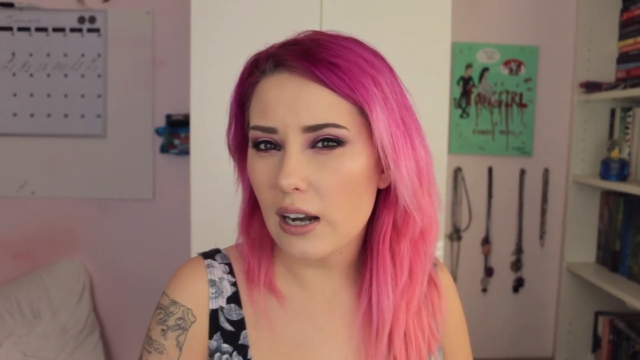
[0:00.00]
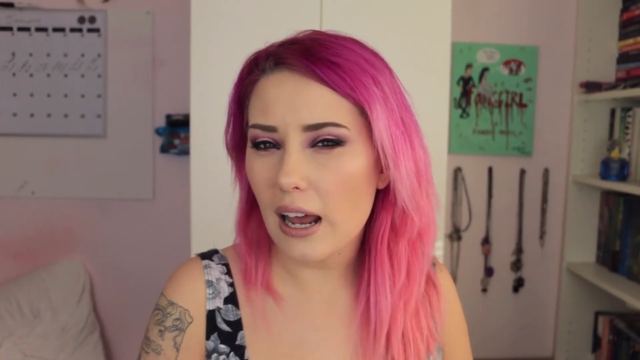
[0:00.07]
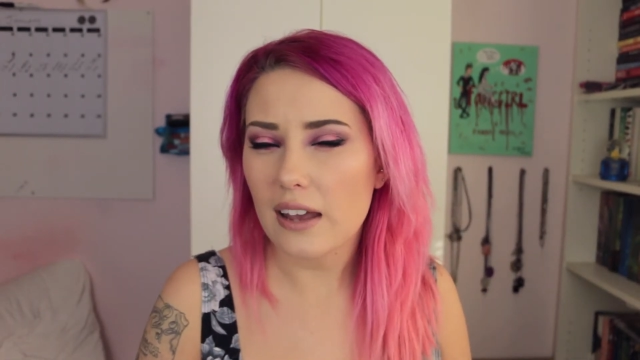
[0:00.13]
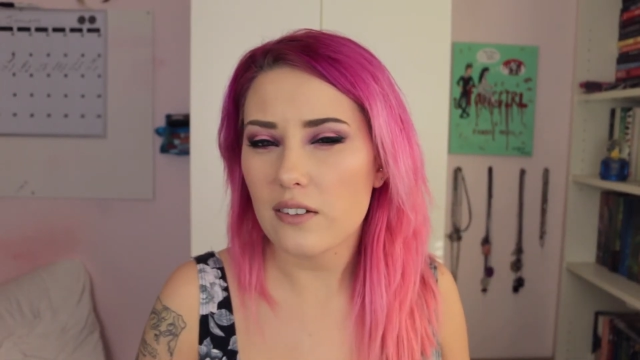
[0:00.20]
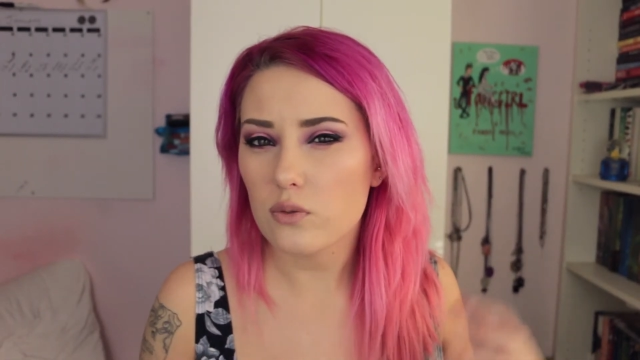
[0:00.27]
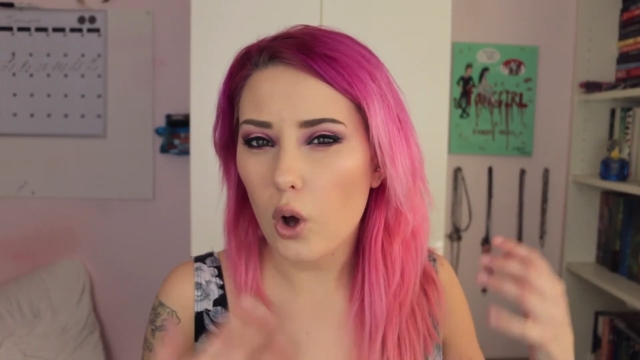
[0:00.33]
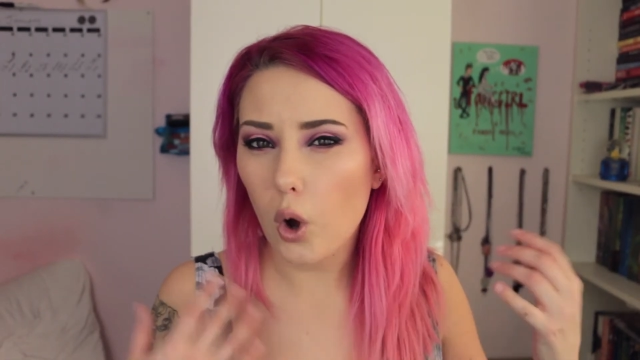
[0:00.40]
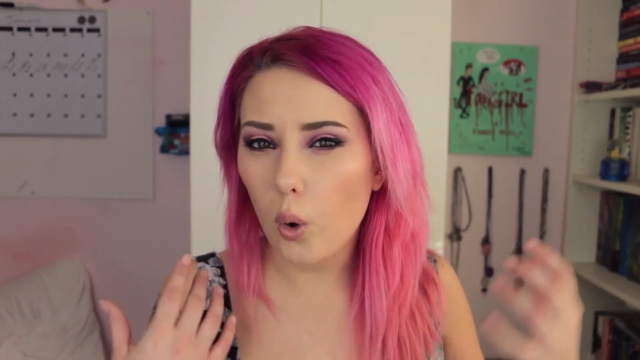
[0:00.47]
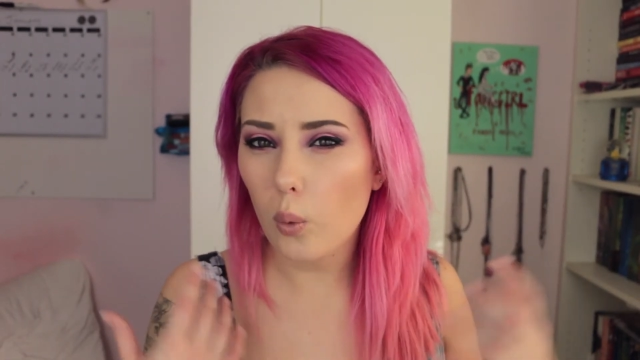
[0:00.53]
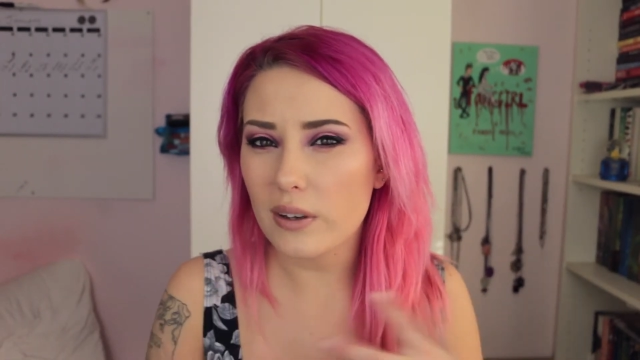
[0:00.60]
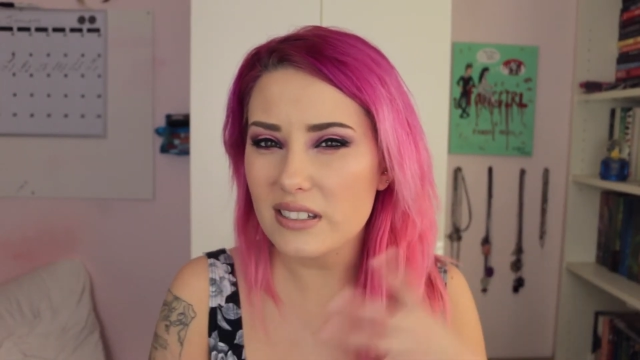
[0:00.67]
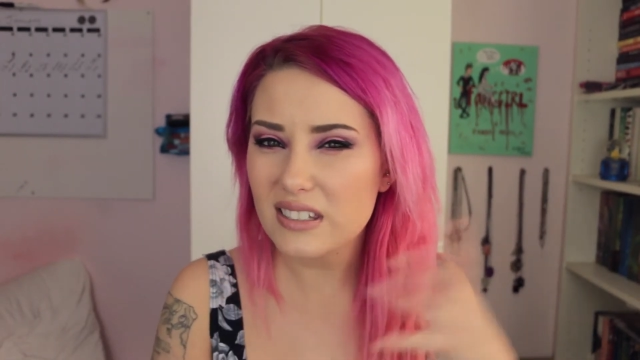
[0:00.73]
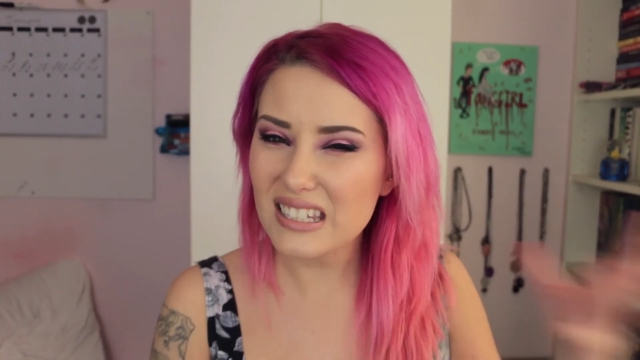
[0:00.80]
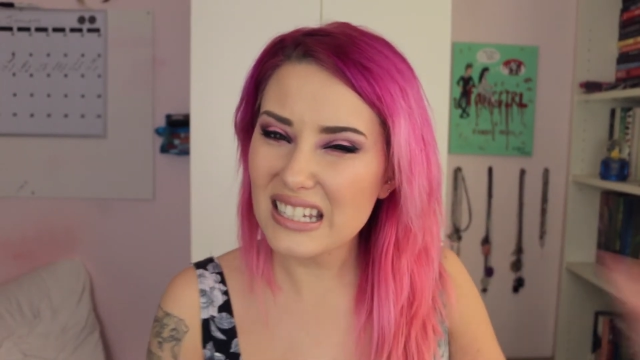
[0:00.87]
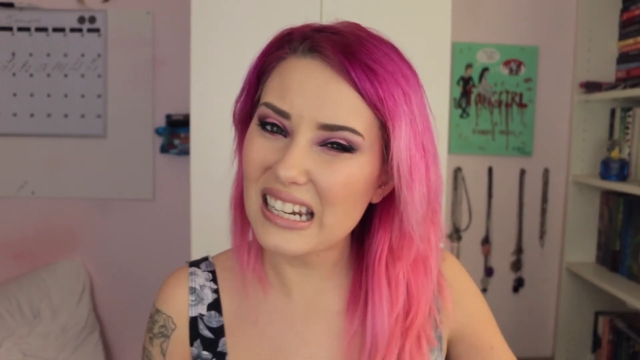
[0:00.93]
I've
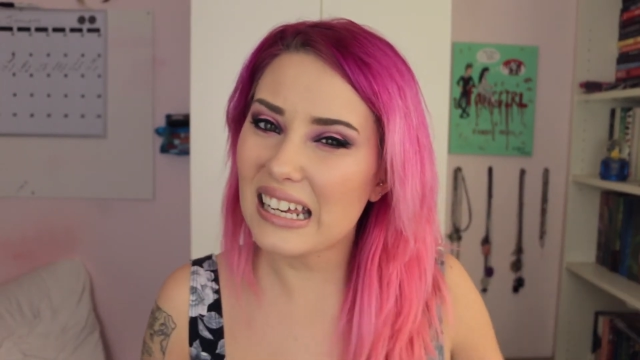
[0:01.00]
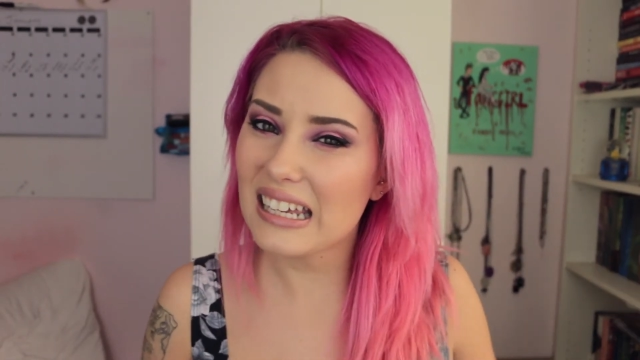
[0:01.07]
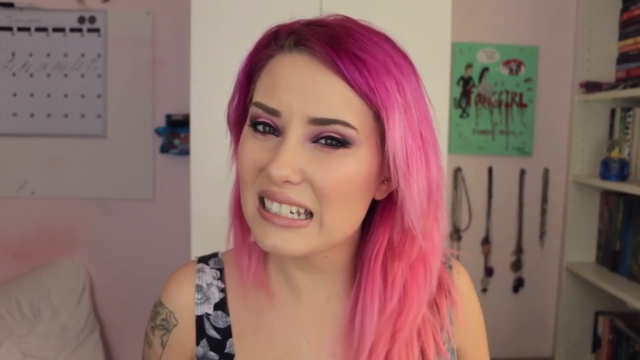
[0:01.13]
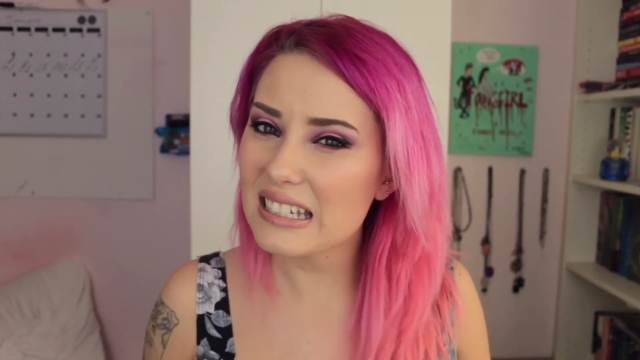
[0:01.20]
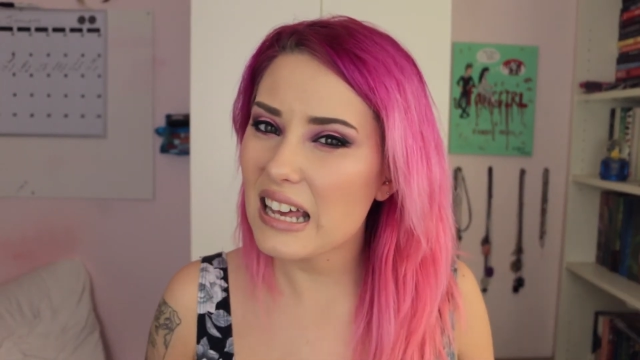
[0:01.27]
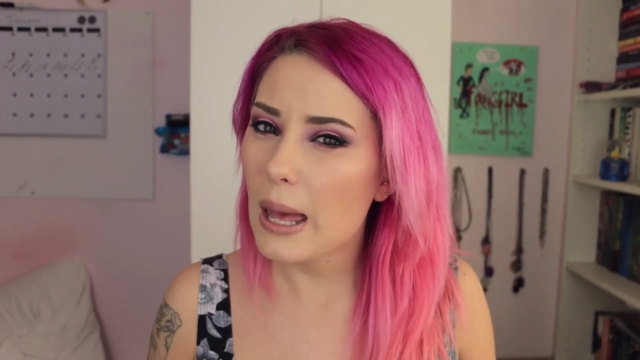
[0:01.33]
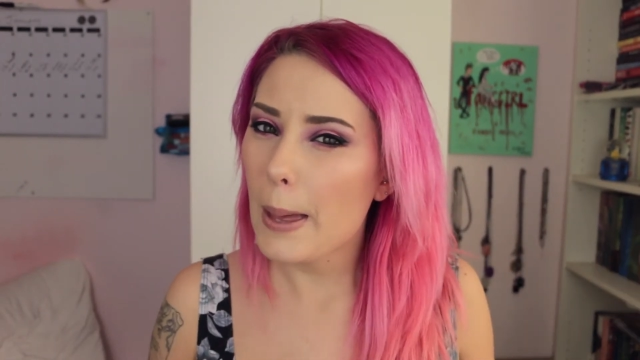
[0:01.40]
always seen it,